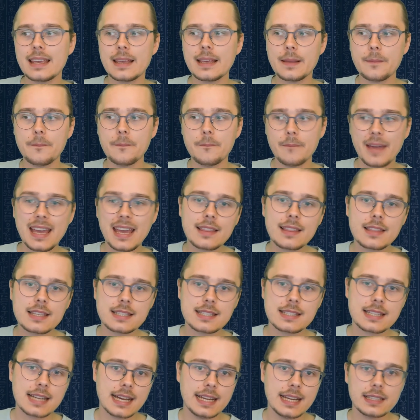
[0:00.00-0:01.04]
make the
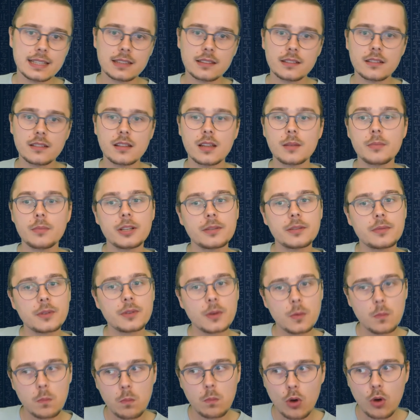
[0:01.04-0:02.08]
cycle a little bit
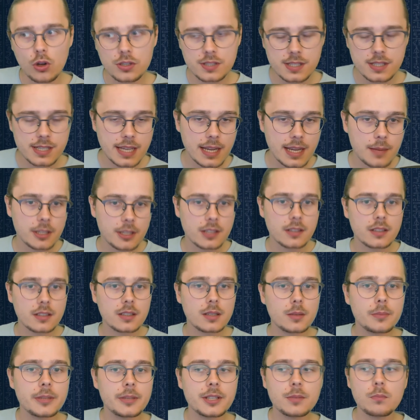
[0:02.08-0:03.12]
more stable, a
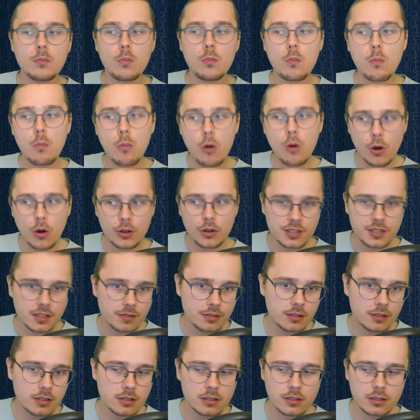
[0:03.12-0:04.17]
little bit more
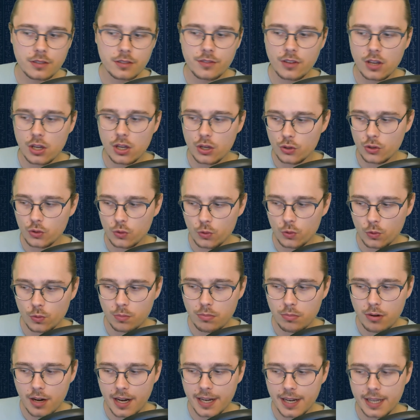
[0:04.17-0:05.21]
difficult to
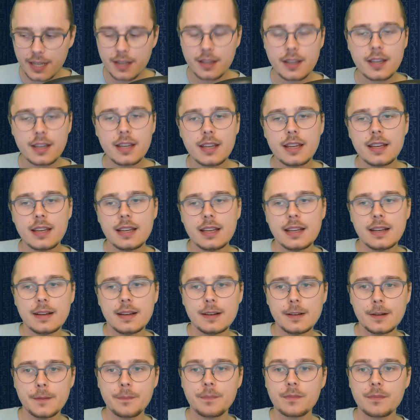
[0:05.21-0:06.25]
break,
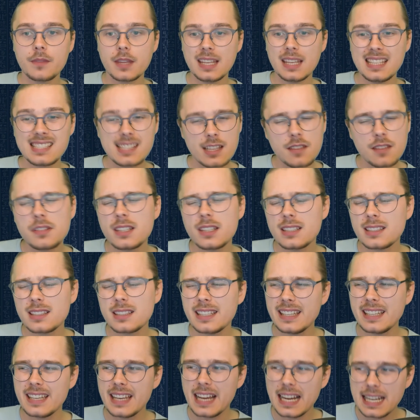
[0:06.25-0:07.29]
is
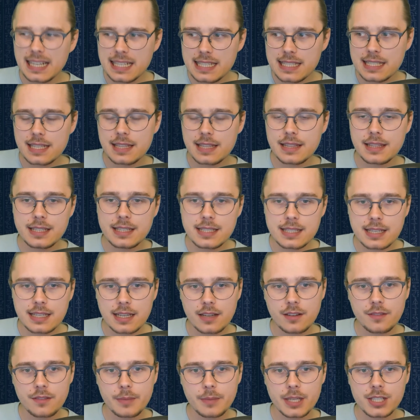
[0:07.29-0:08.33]
definitely nice in these
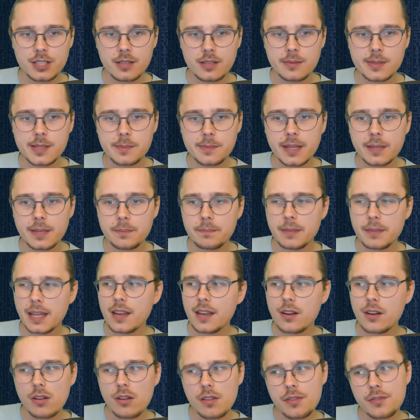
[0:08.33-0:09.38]
kind of matchups, but
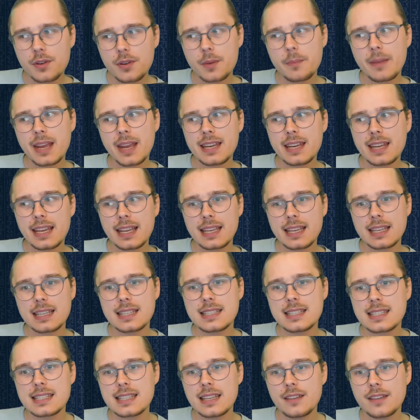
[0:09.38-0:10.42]
playing all 3 main deck
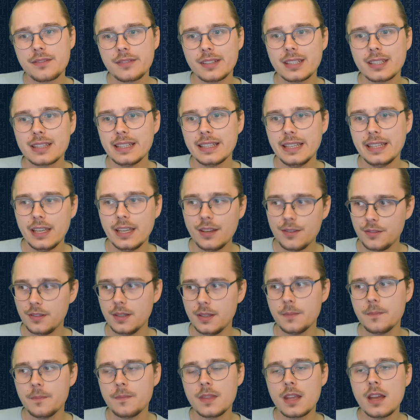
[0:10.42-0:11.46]
is definitely
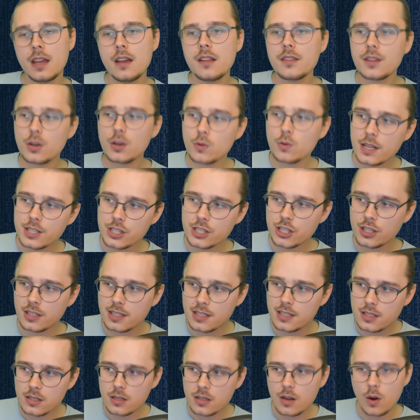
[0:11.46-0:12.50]
iffy. The question
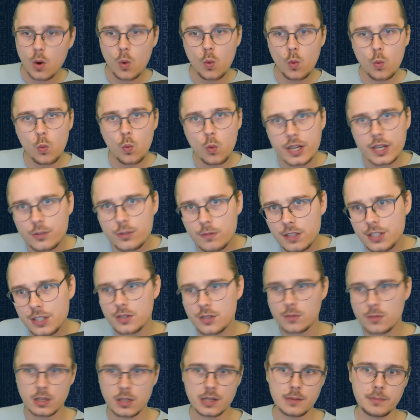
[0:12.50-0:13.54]
is which ones
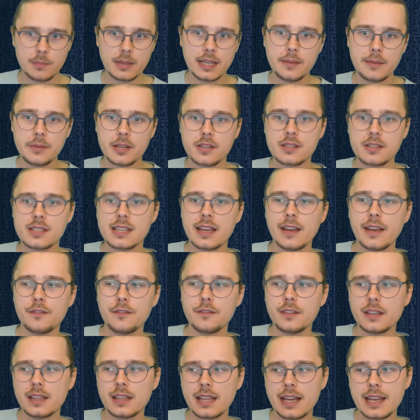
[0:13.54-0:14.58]
you want to play, because I
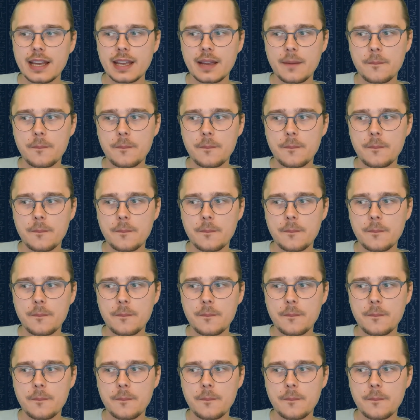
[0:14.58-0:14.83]
feel like